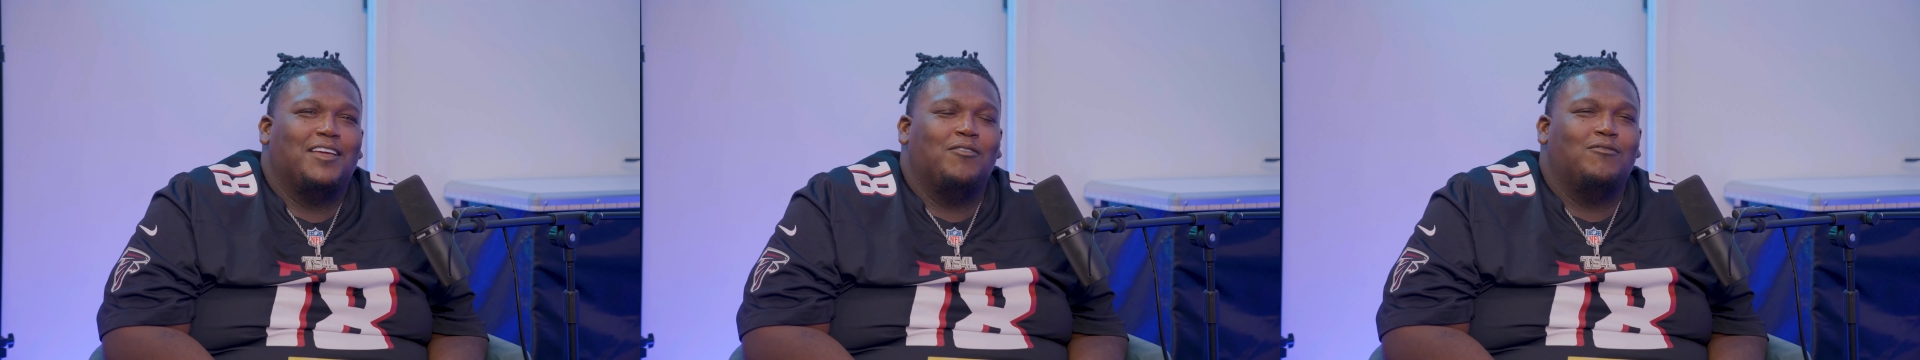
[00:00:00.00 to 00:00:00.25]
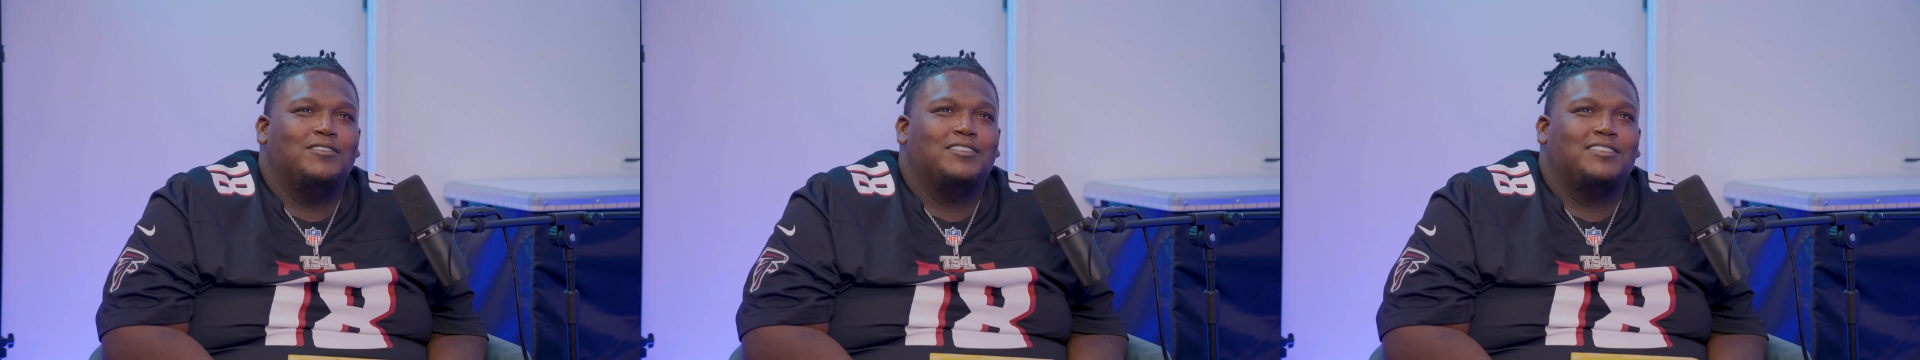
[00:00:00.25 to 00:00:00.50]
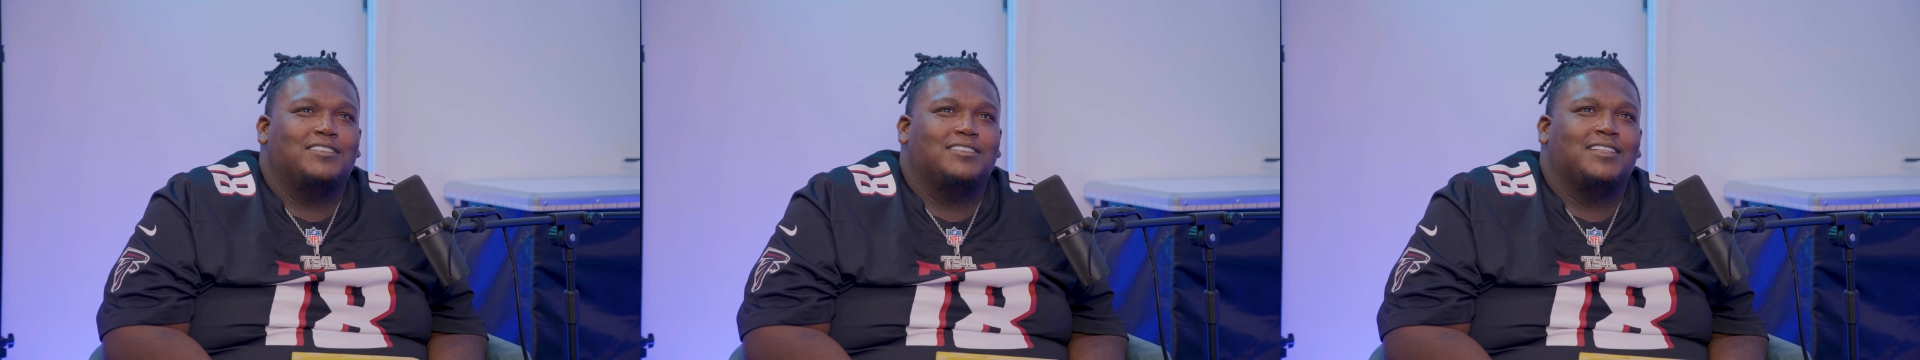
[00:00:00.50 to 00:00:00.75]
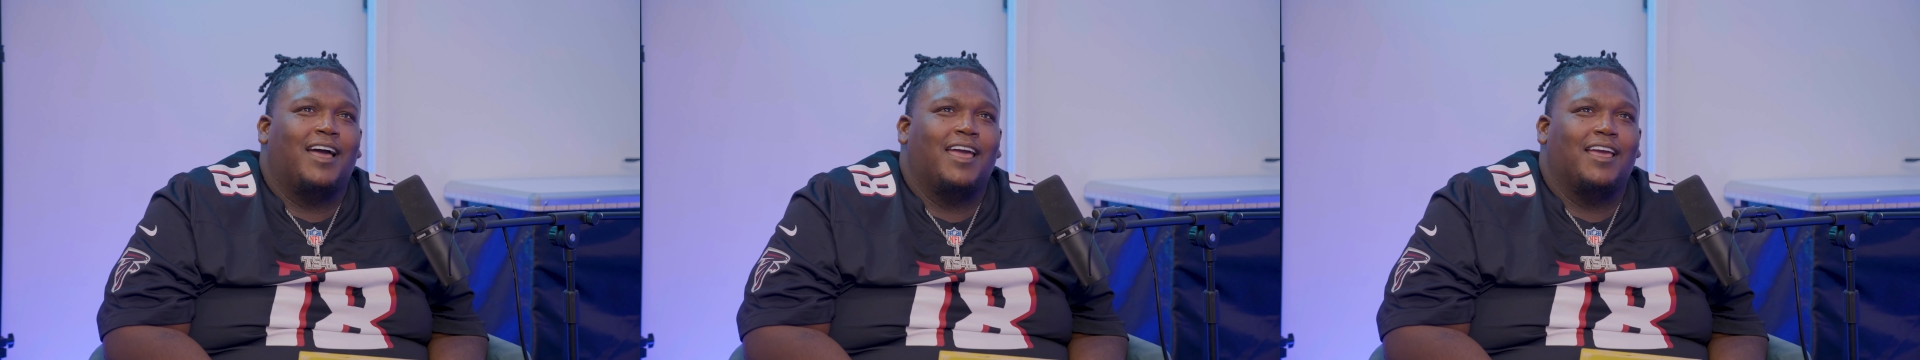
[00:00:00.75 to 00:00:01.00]
it was
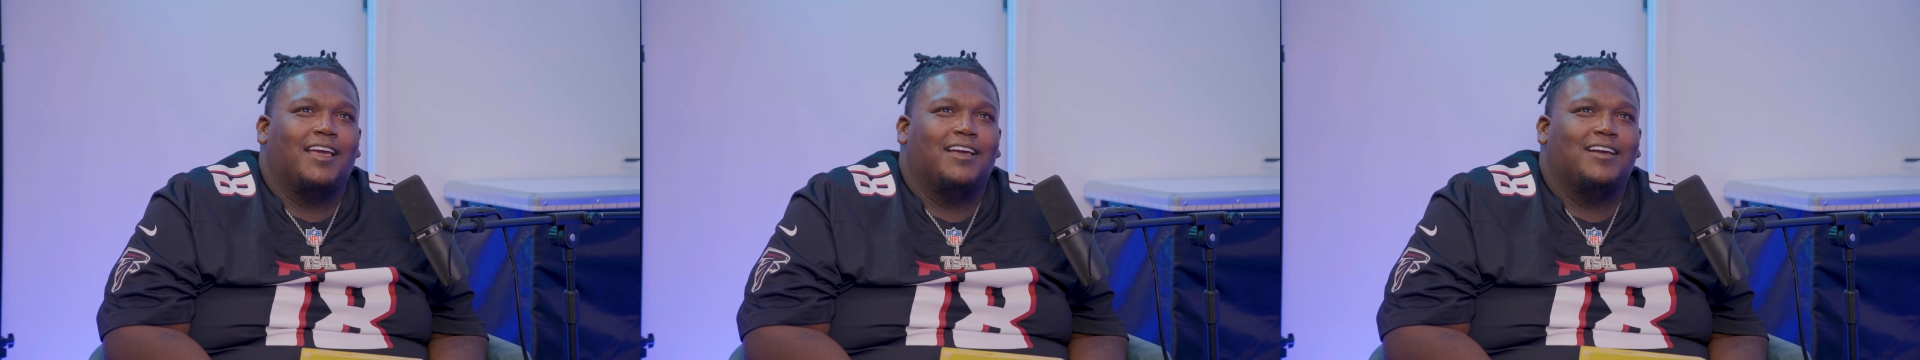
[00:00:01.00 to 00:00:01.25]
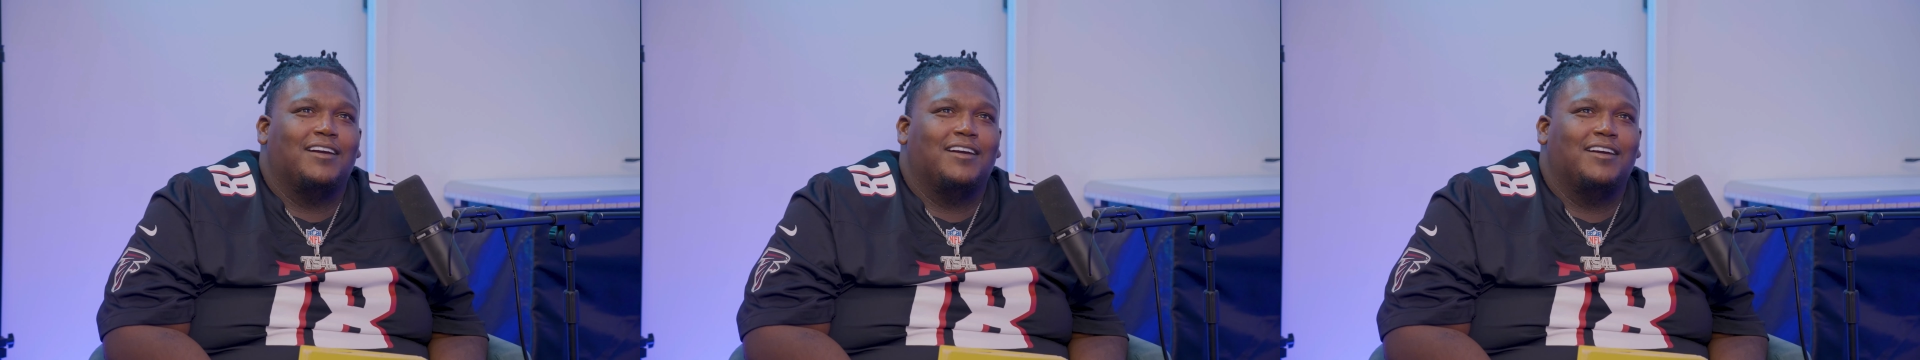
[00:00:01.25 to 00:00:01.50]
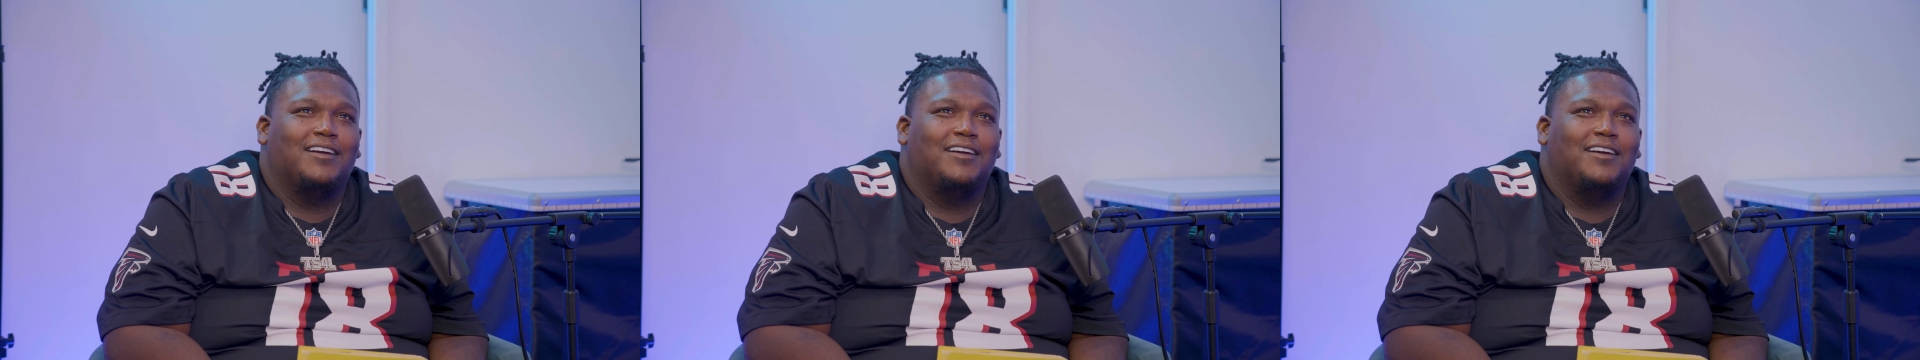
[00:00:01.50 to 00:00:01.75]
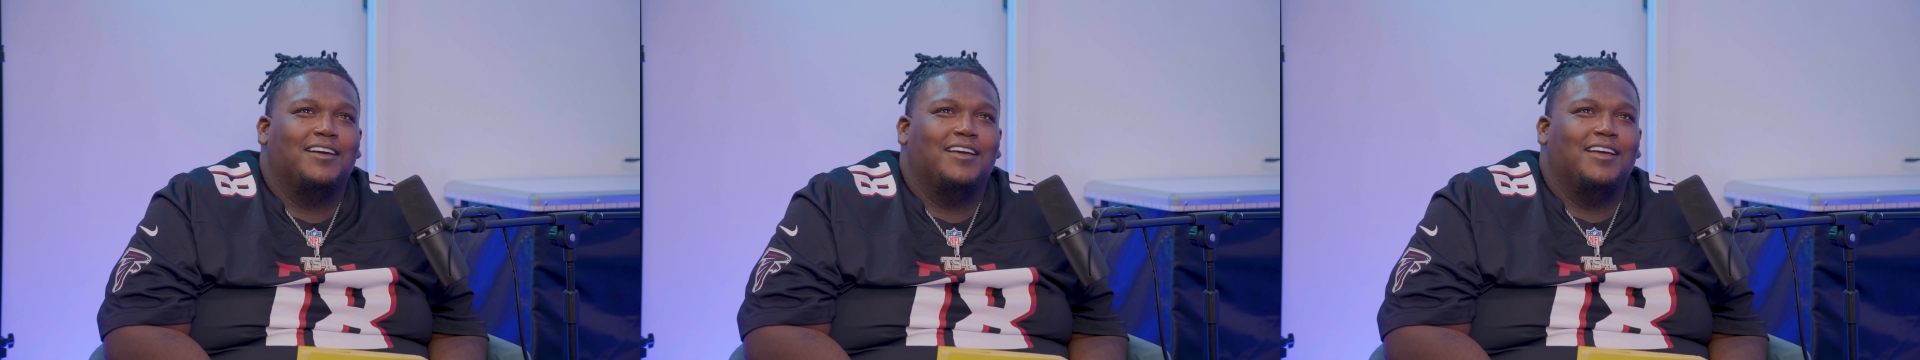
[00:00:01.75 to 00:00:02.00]
like
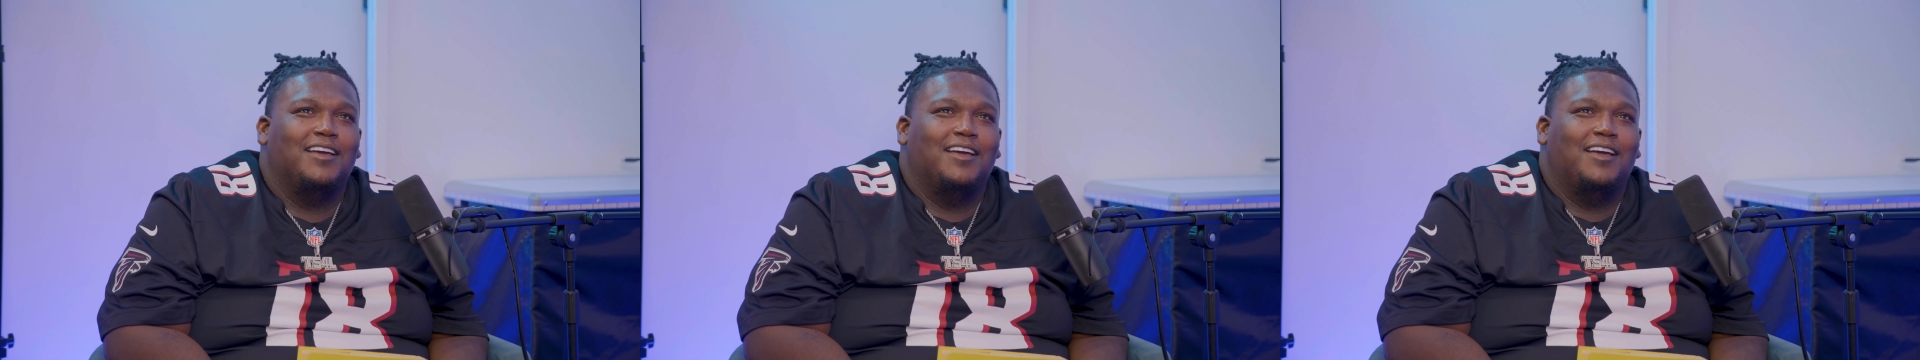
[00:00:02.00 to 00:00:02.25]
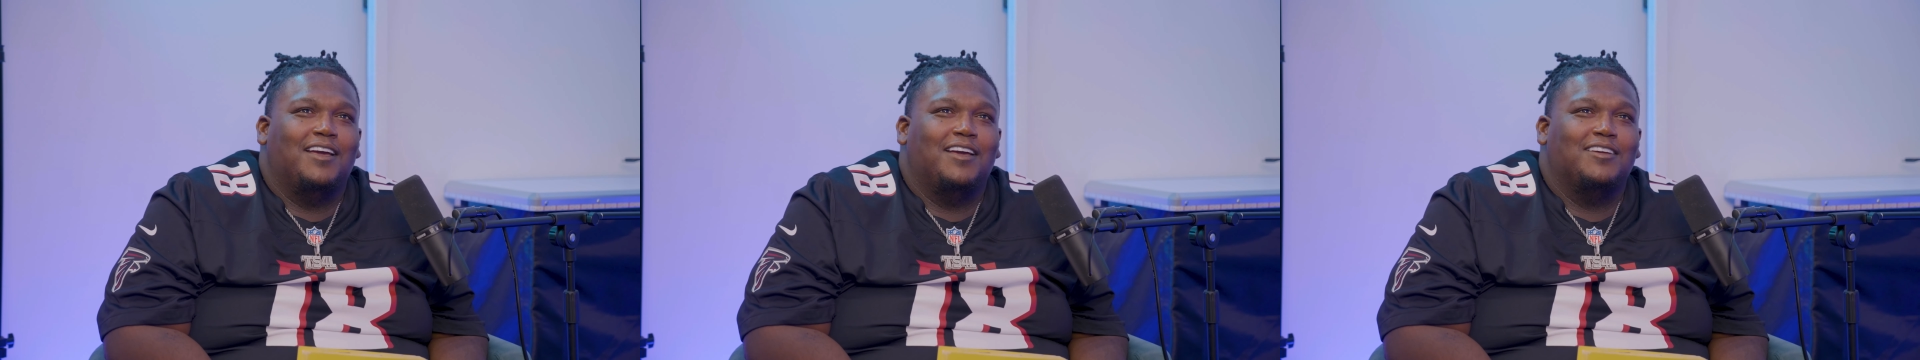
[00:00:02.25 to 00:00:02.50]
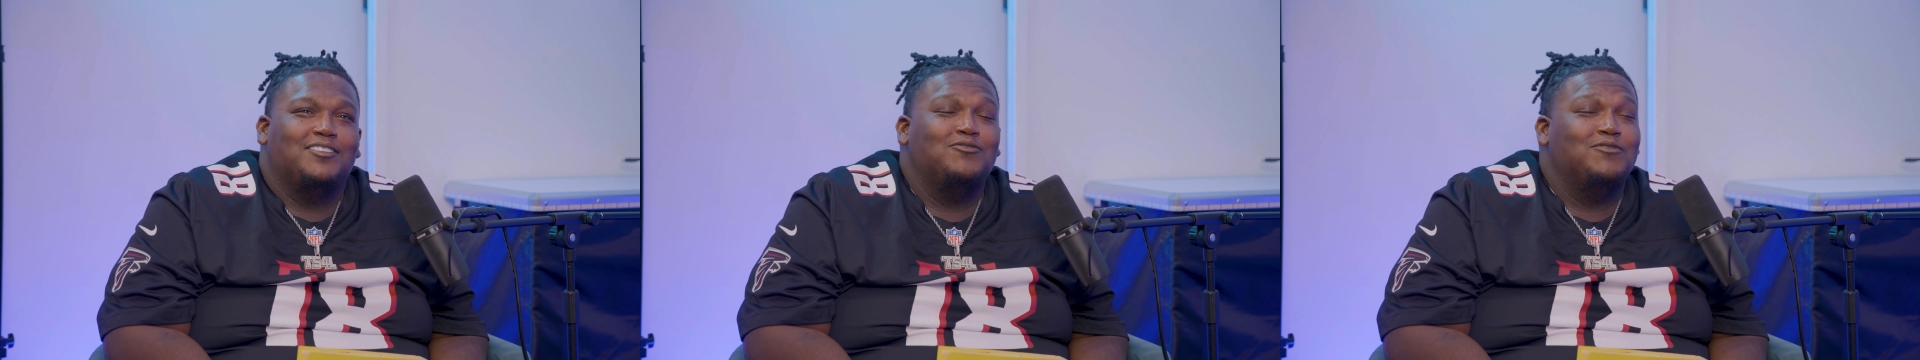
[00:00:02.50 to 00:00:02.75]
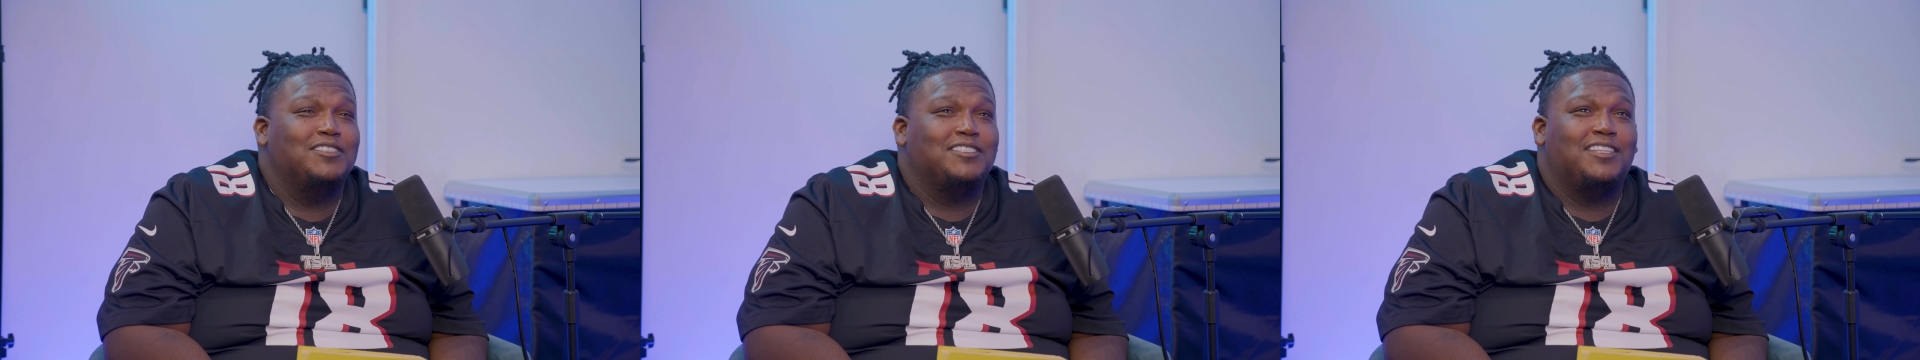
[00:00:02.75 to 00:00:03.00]
she
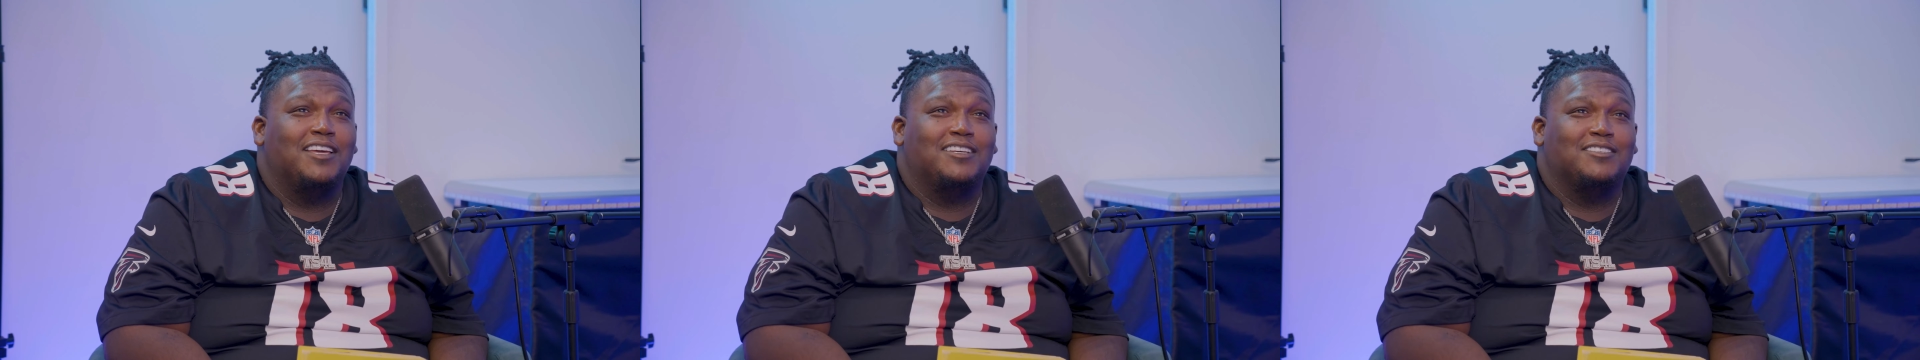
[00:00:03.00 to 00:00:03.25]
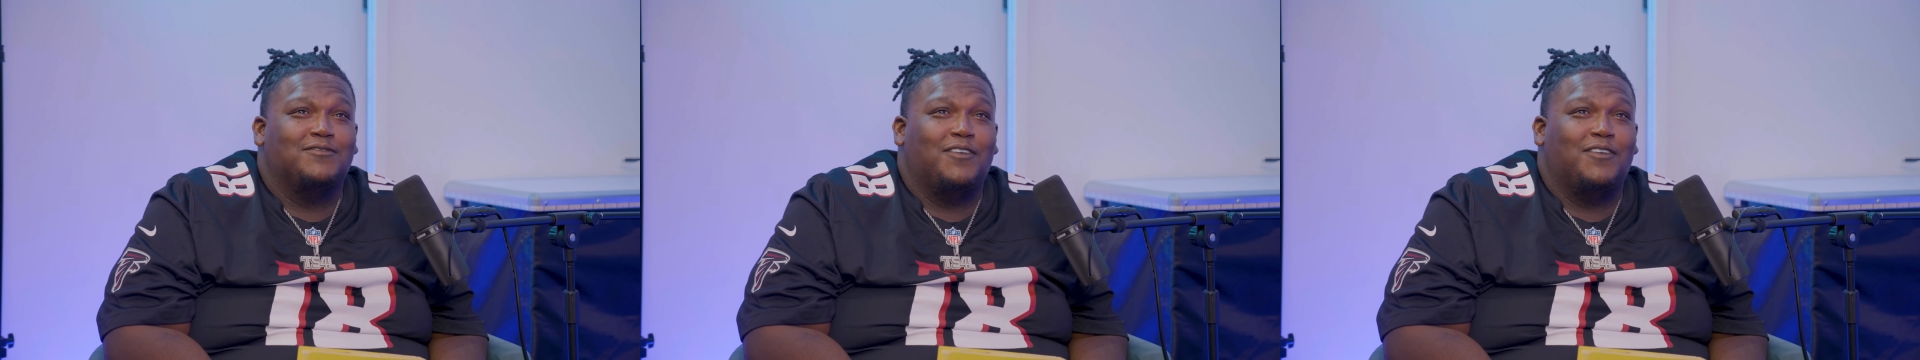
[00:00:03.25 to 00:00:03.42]
was just thick as